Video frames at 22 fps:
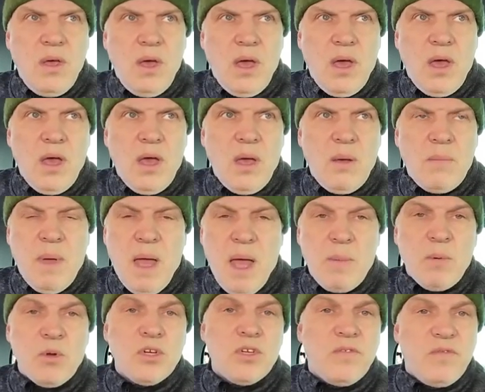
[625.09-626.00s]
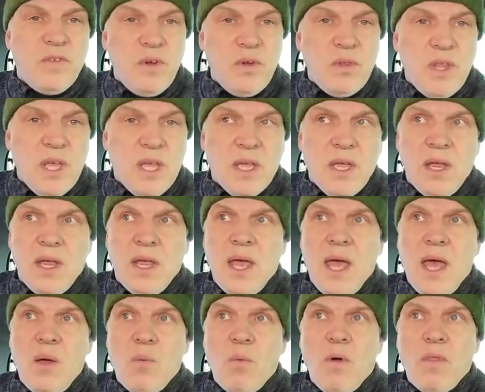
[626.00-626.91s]
how much food they can
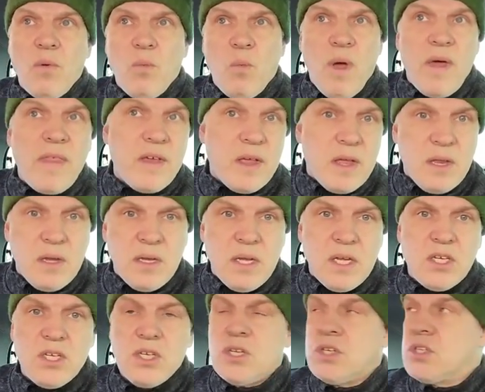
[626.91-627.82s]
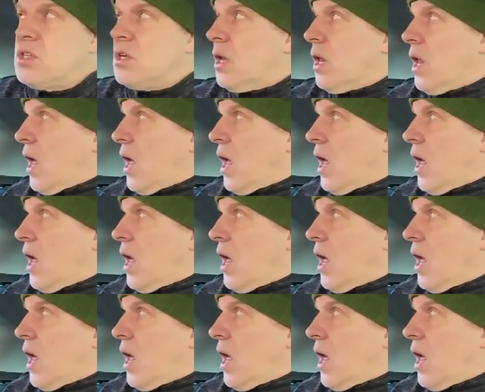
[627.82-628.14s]
get, what the weather conditions are